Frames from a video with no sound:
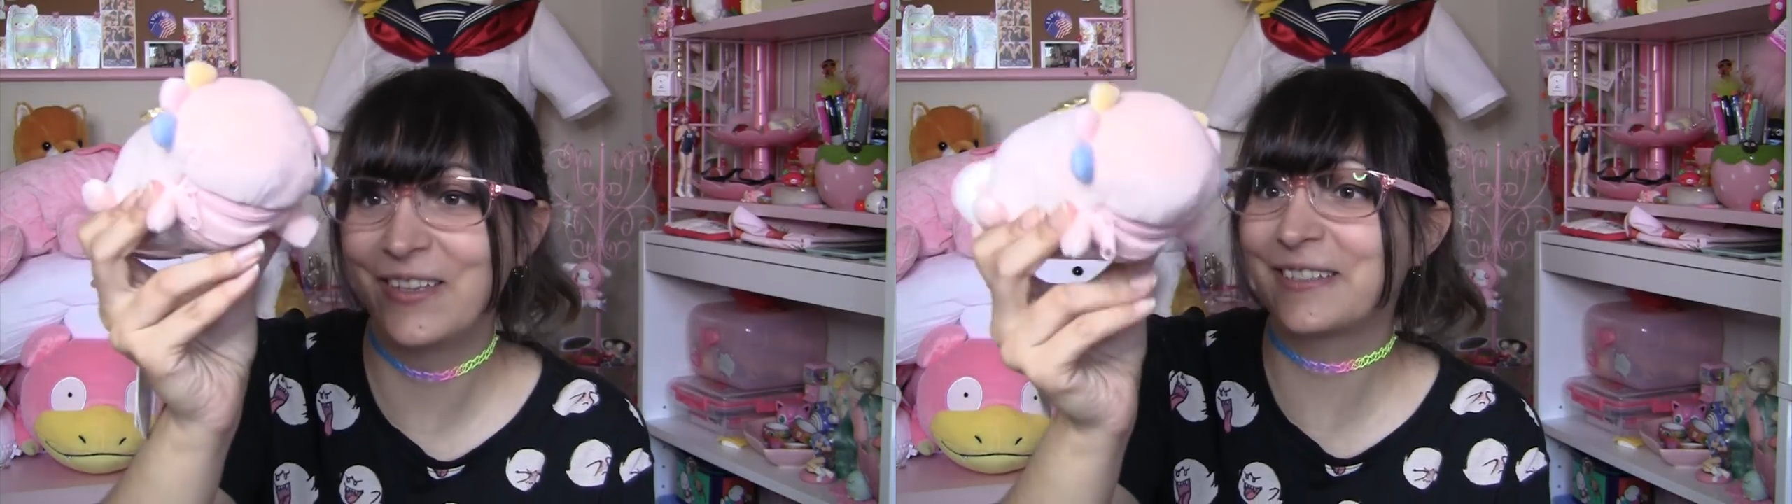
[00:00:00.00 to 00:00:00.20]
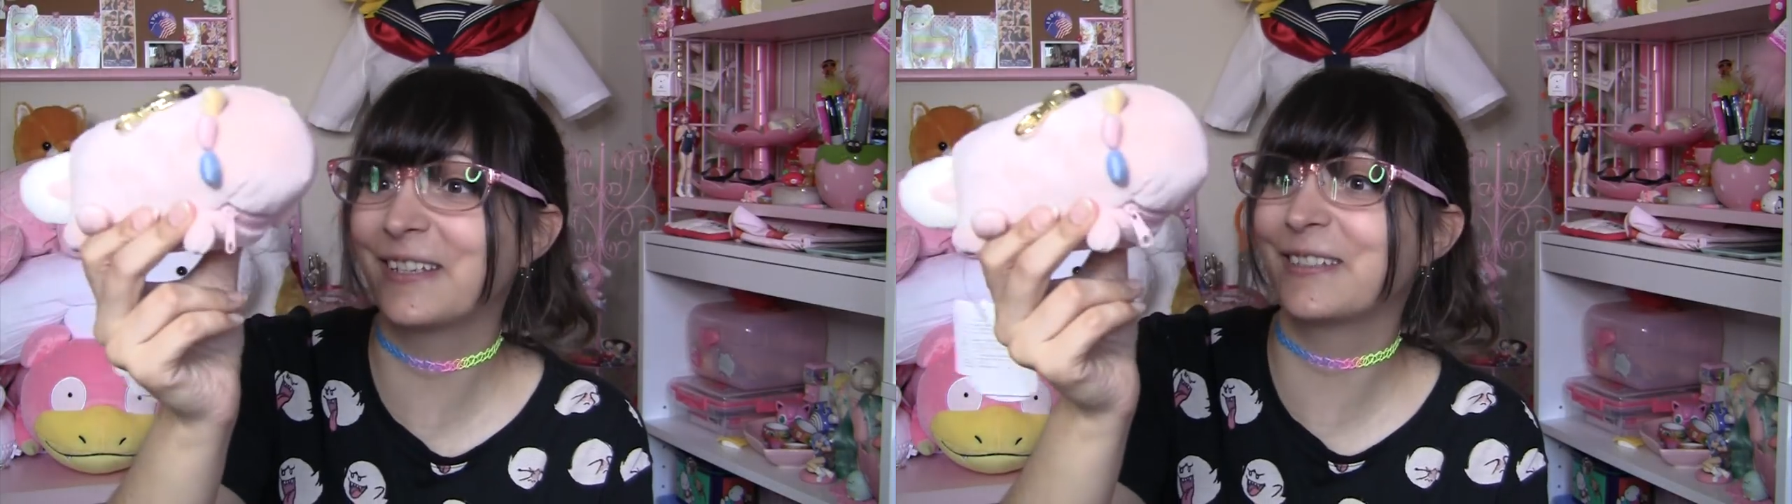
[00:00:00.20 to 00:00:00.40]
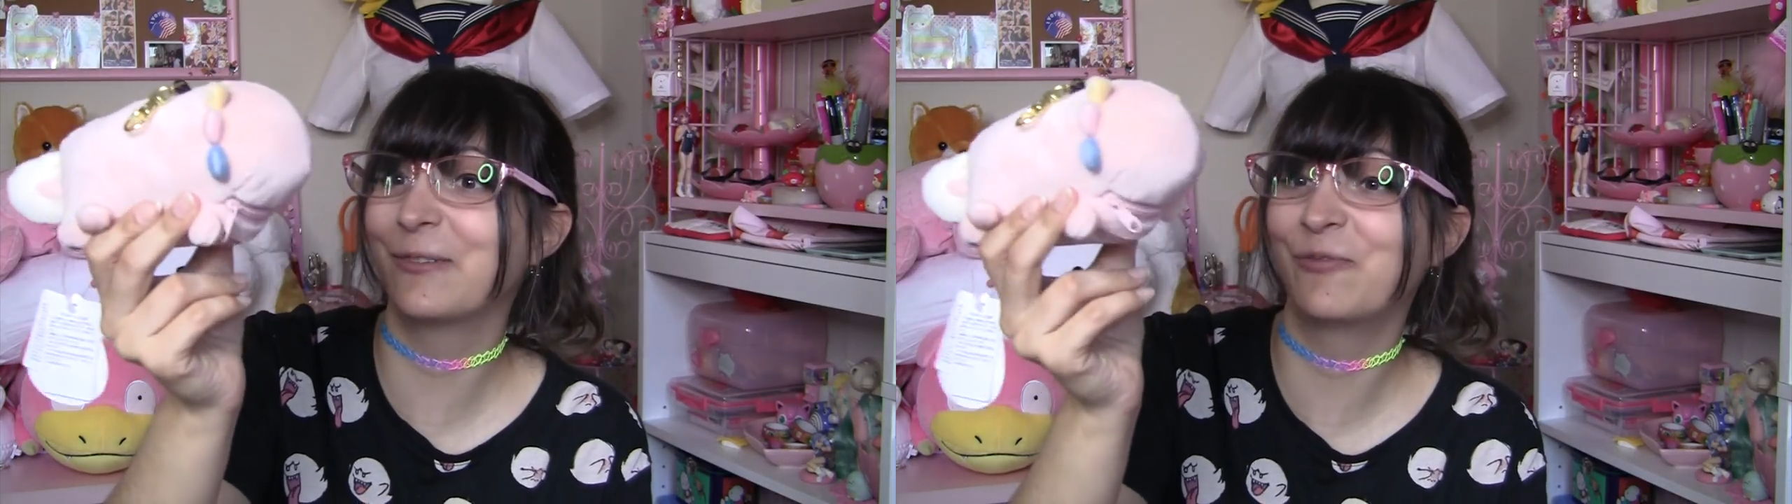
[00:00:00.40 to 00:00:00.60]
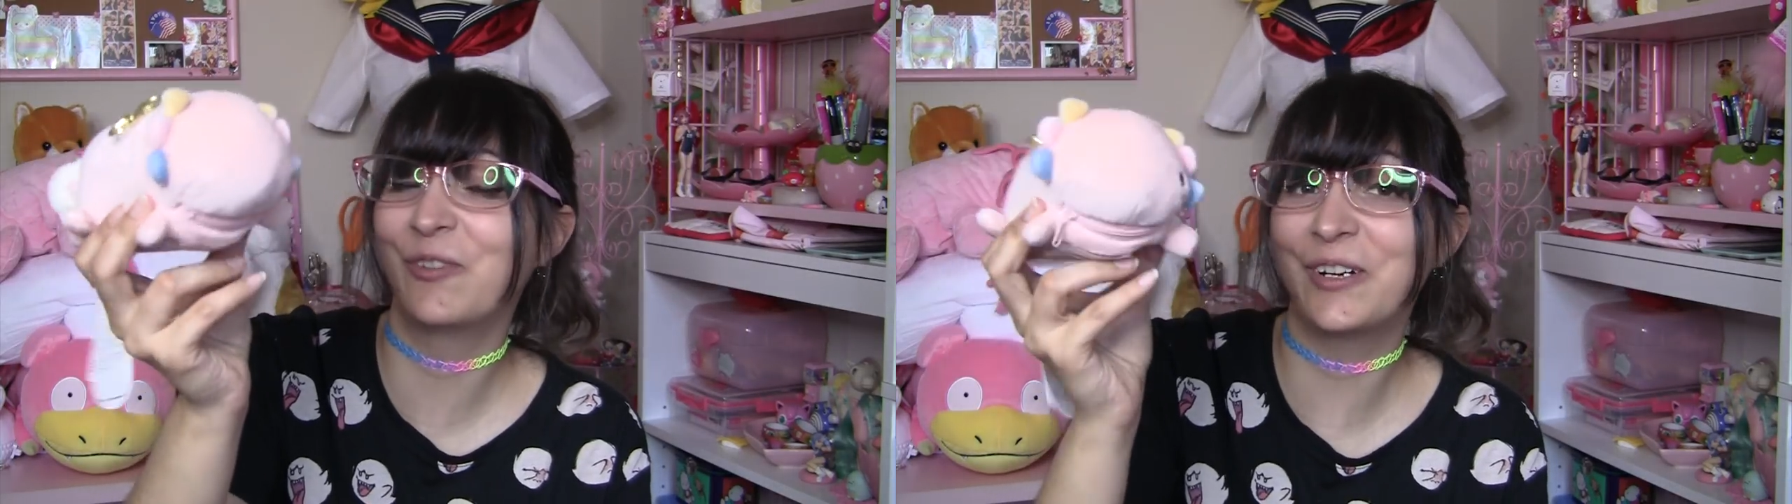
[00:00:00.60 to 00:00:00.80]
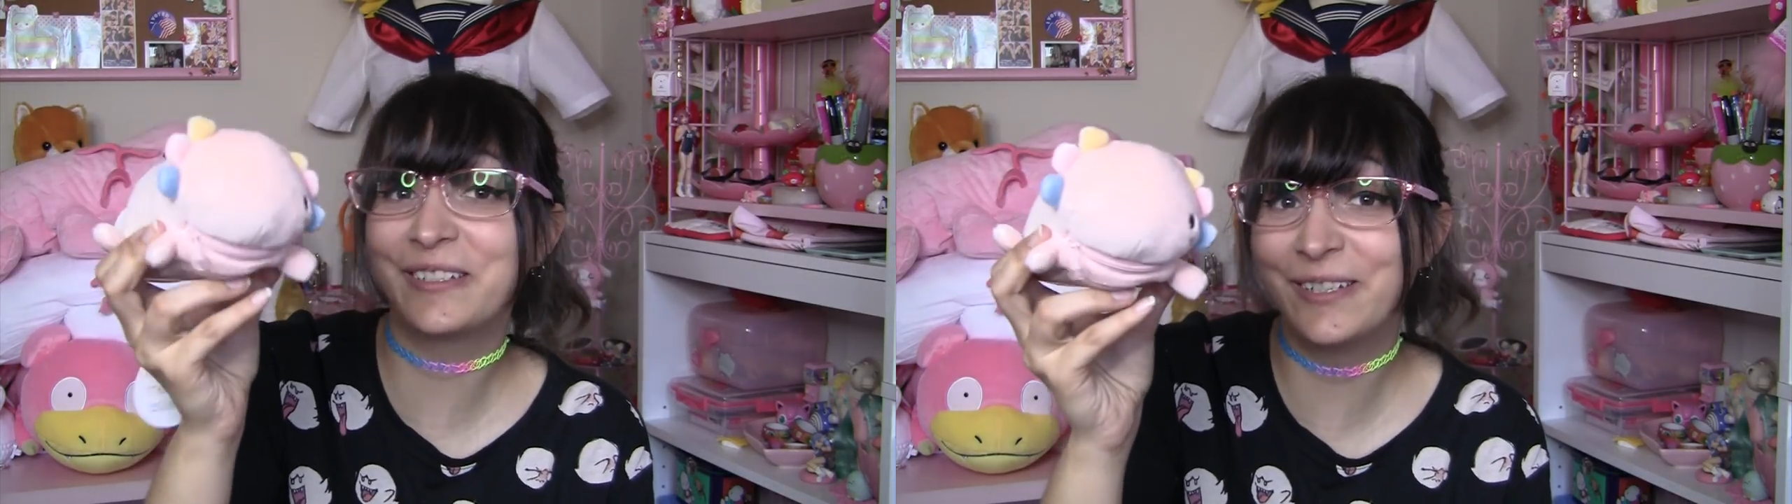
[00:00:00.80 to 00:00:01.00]
This is the
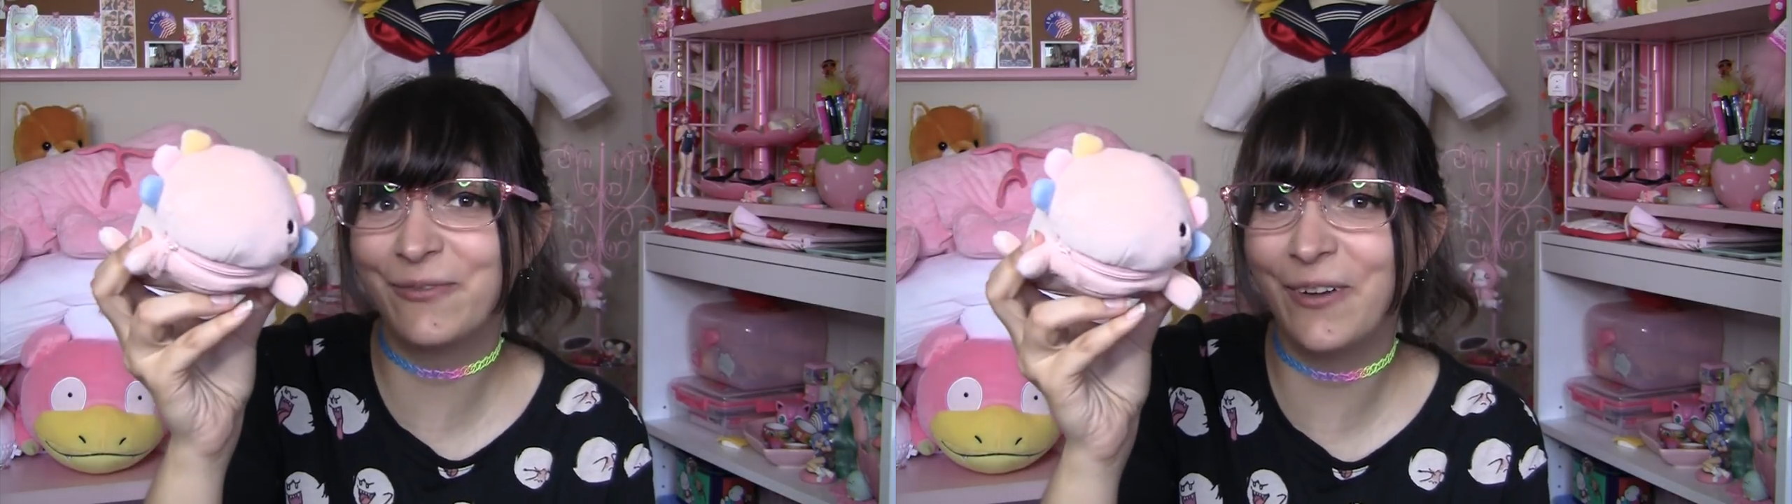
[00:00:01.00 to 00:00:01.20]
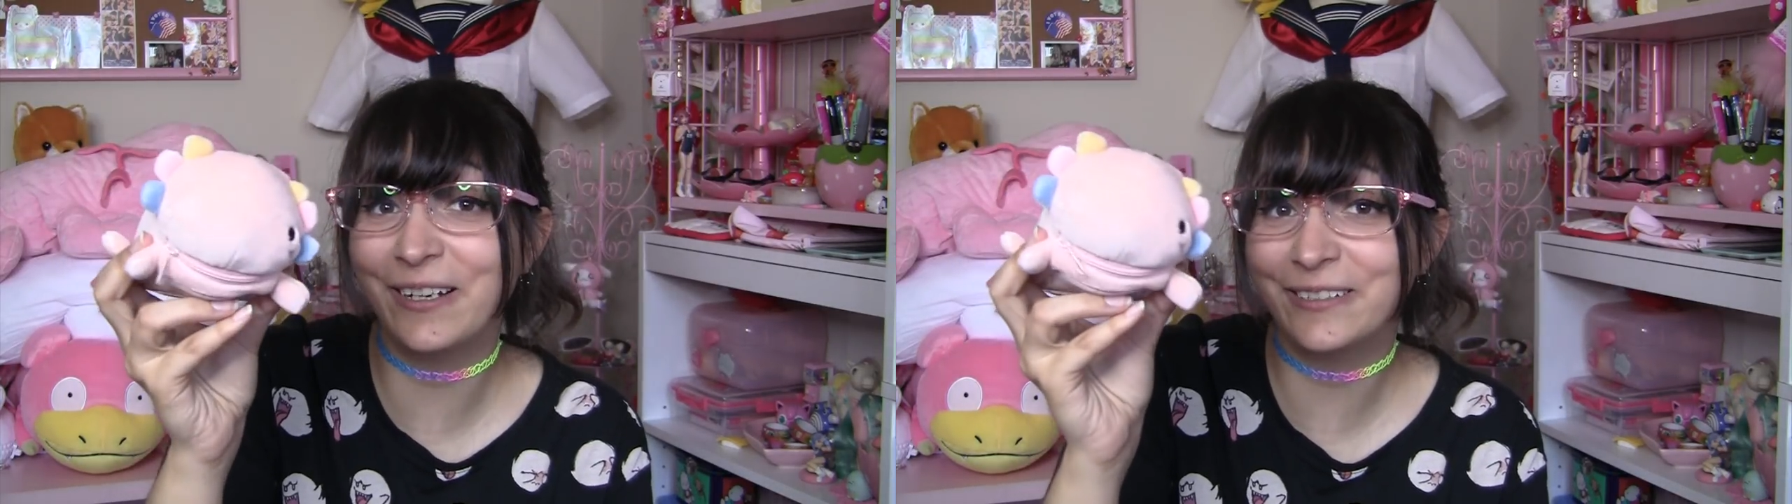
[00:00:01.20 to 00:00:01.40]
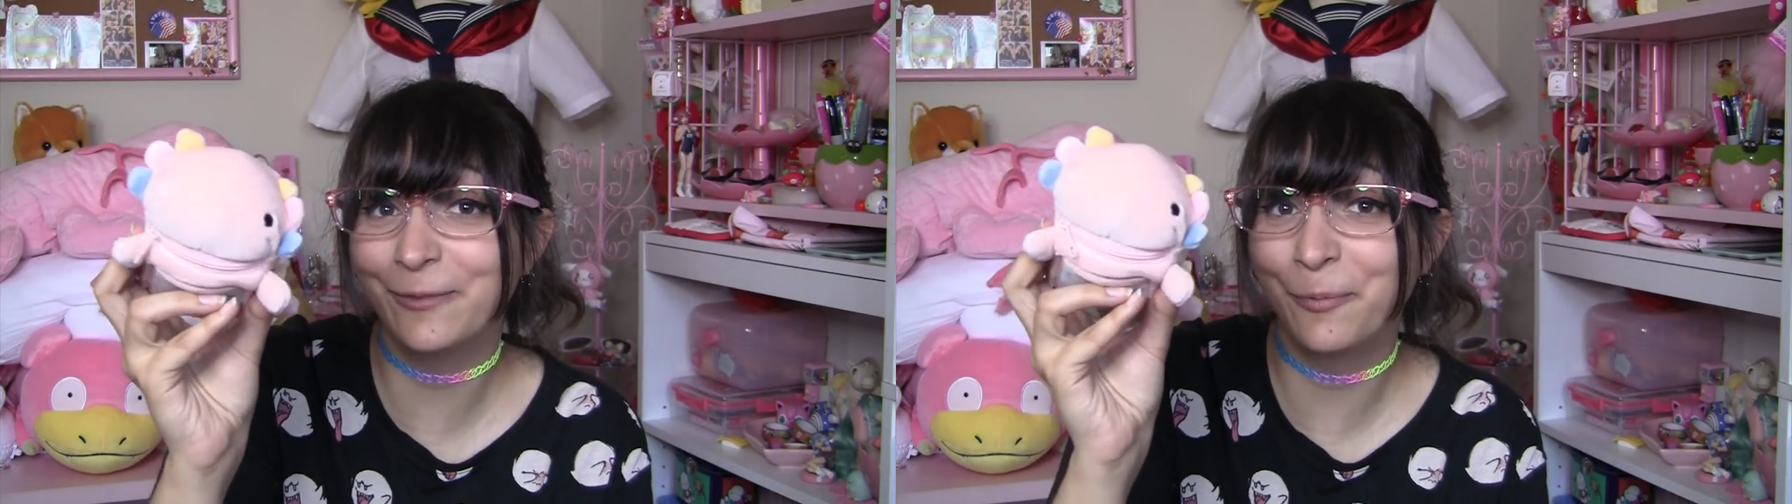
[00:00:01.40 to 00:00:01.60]
first defective